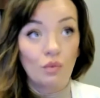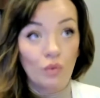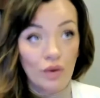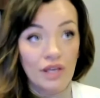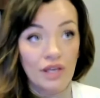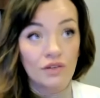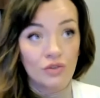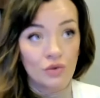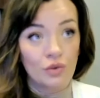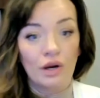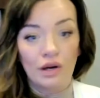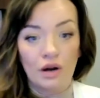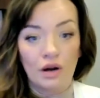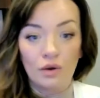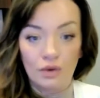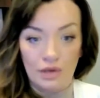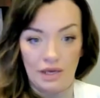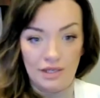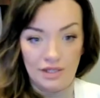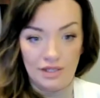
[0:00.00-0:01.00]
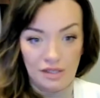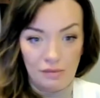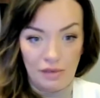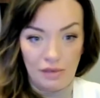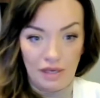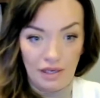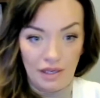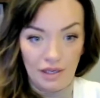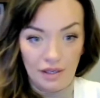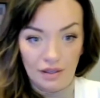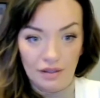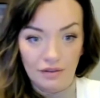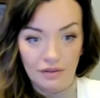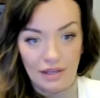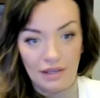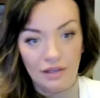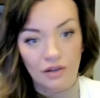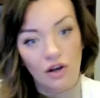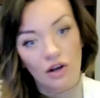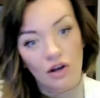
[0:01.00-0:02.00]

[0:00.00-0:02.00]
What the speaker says: we do our own estimating. Like,